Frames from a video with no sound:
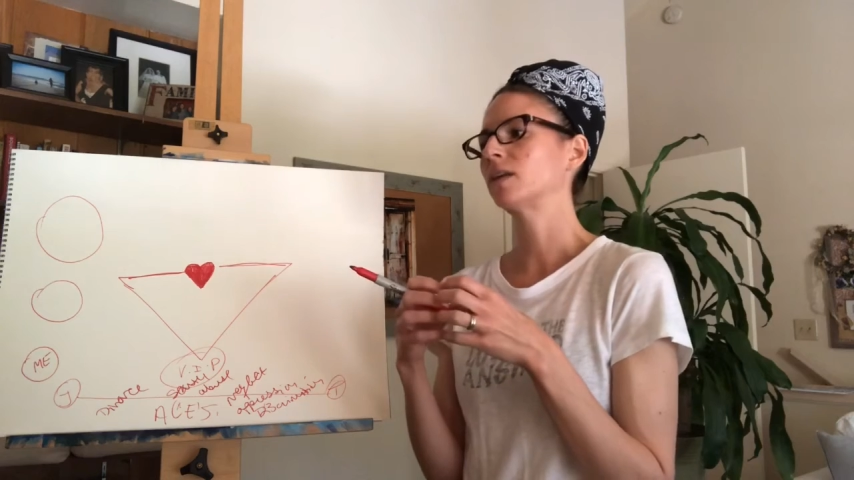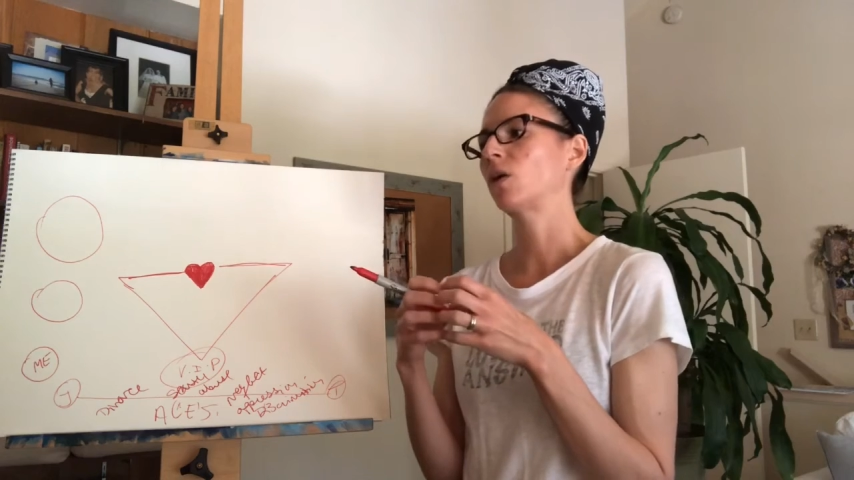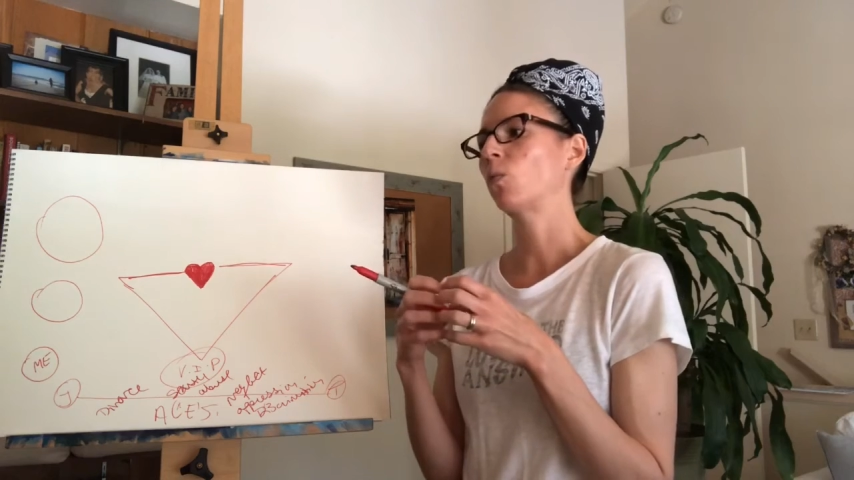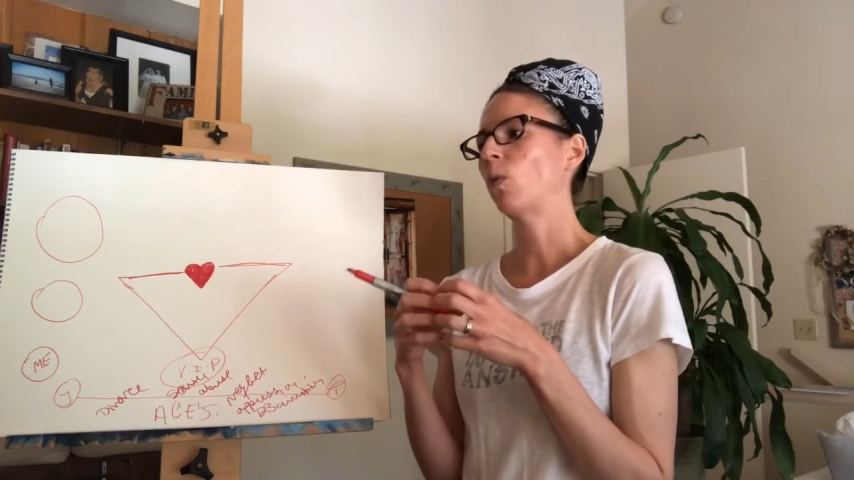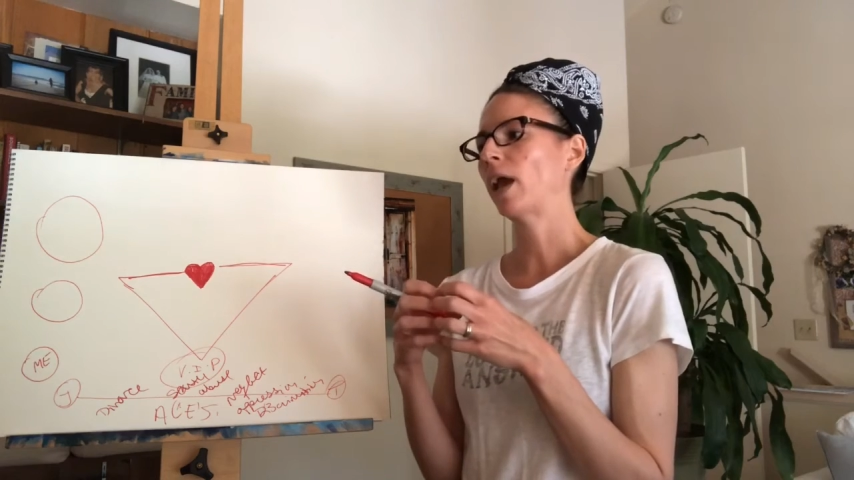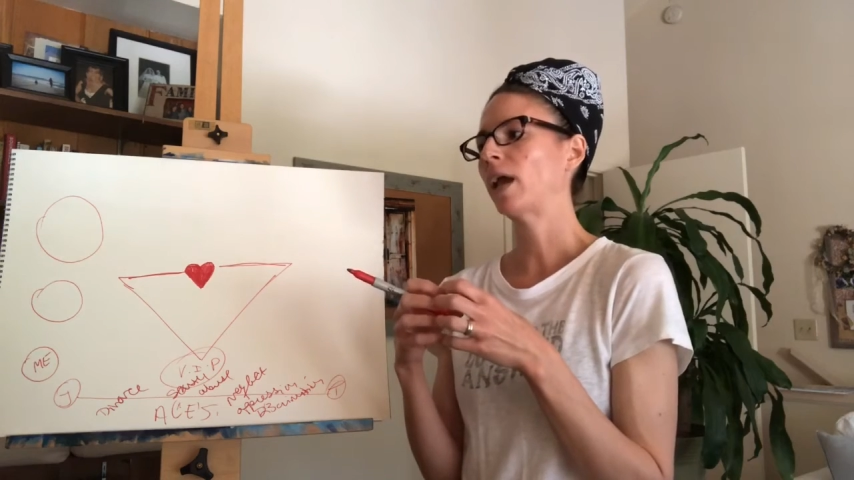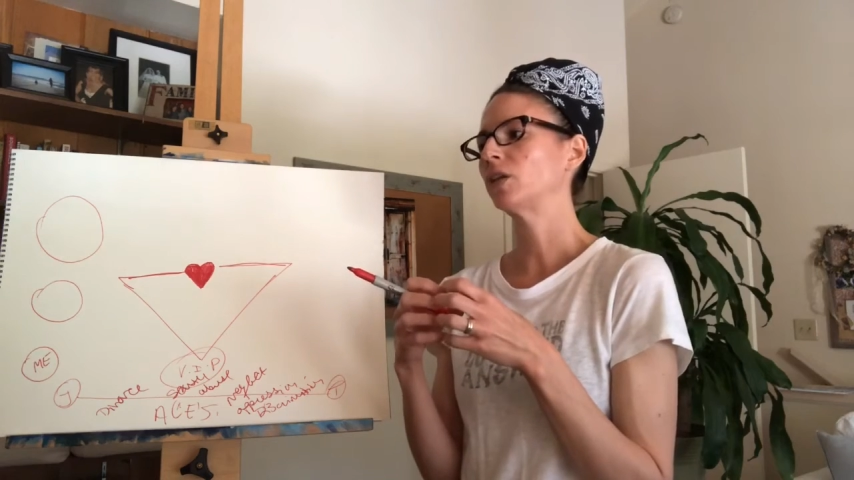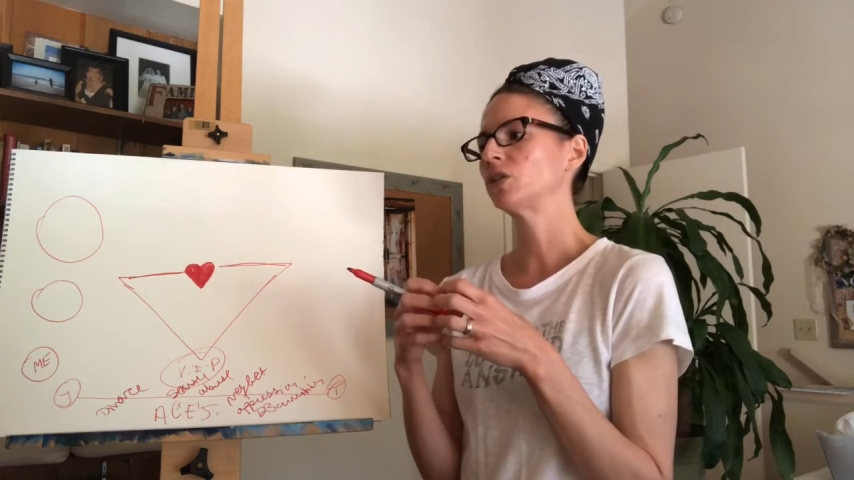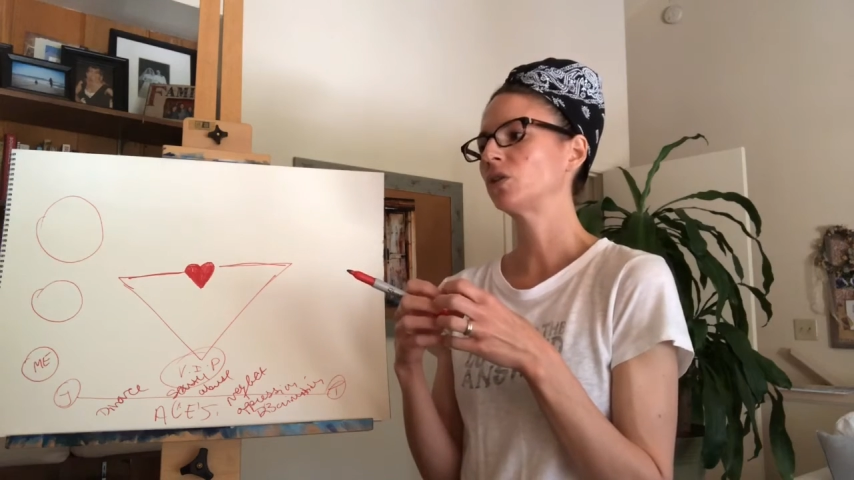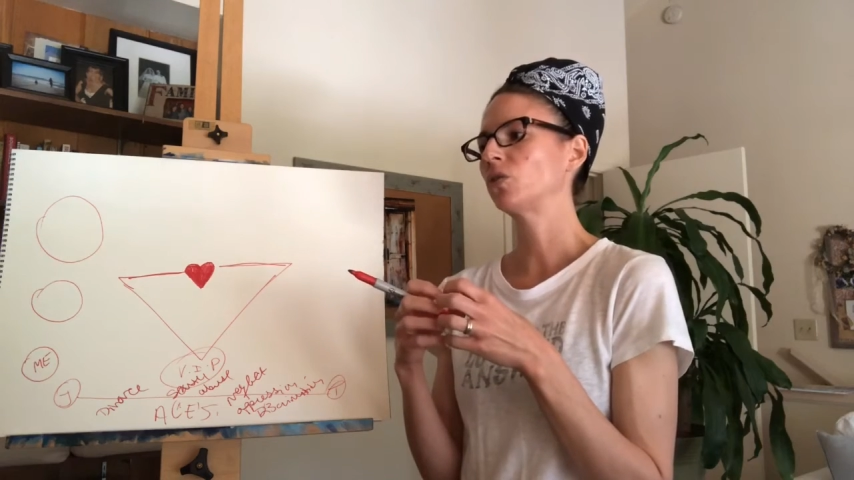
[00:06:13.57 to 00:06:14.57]
a way
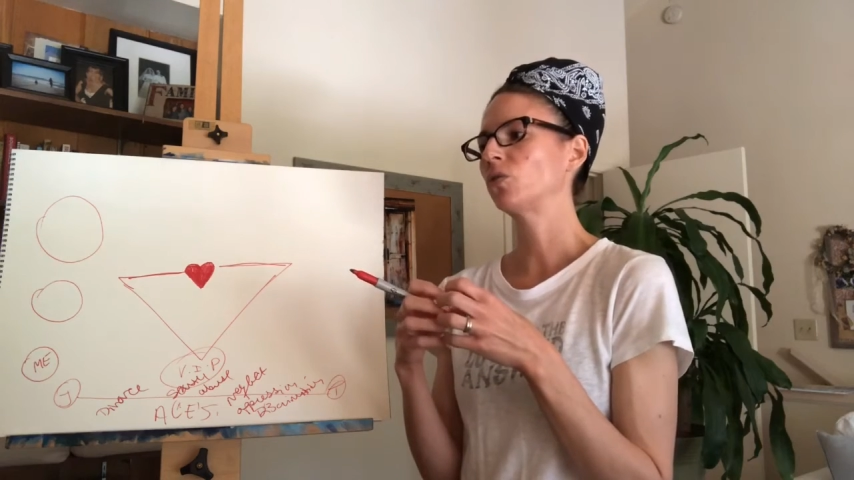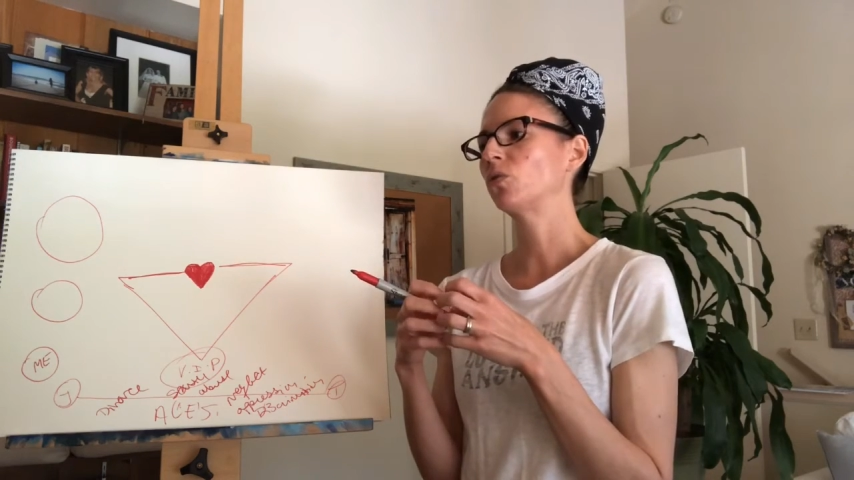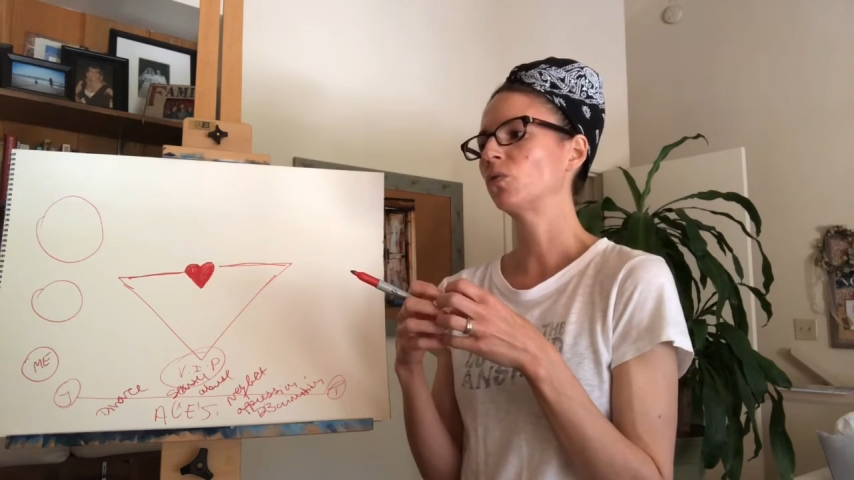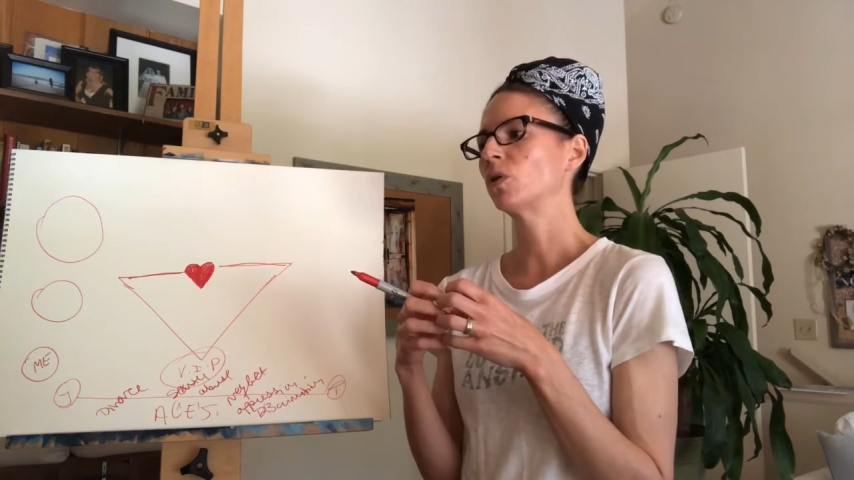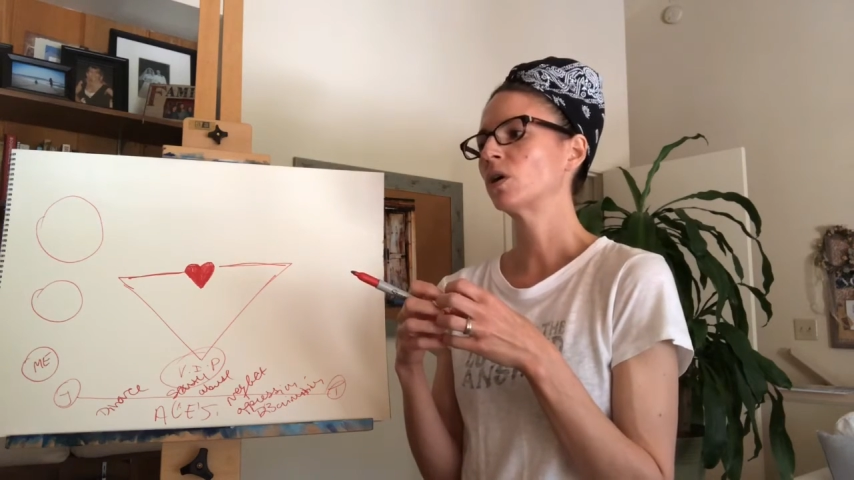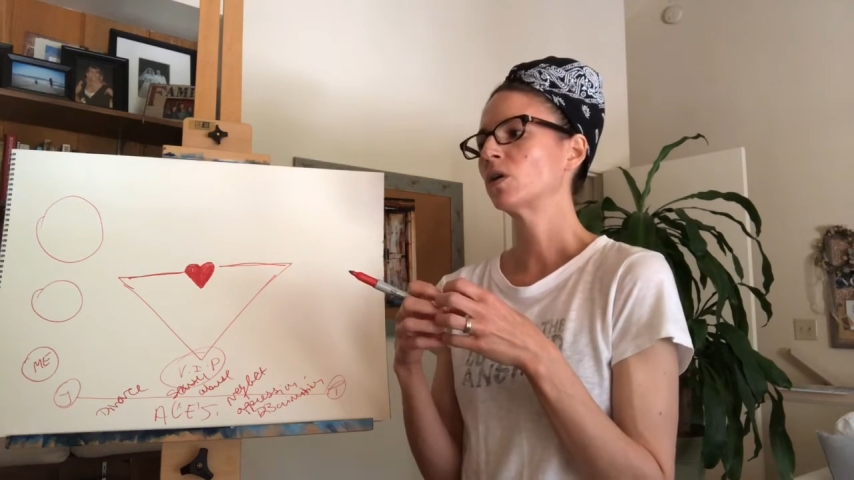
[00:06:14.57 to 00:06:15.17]
to